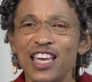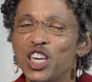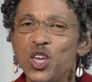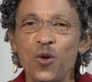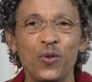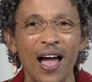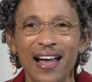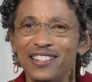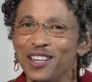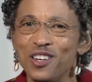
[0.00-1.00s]
you've
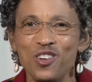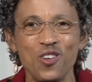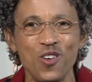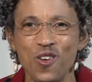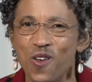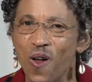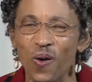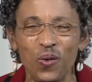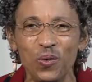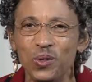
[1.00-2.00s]
got to
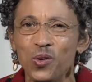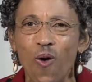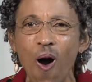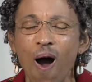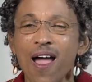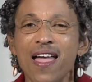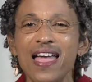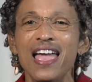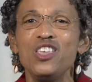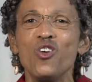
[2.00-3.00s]
know who you are.
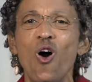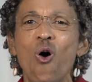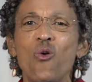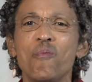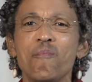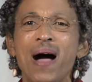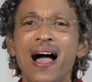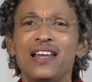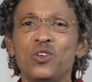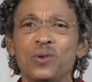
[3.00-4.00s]
In your own
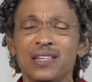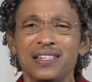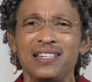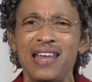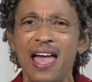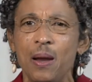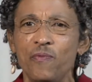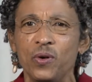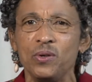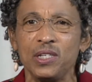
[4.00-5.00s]
mind, you can stand
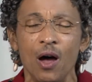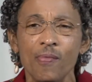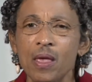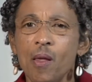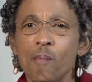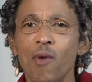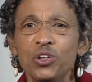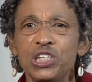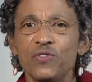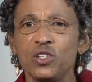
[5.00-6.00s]
up for yourself.
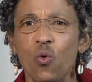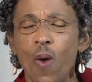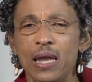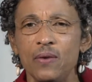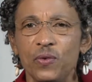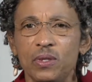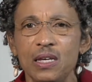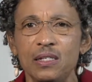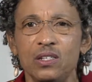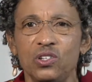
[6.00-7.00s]
Most of us are waiting for
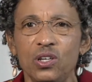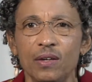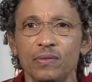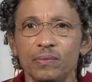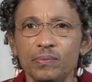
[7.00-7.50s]
things to shift.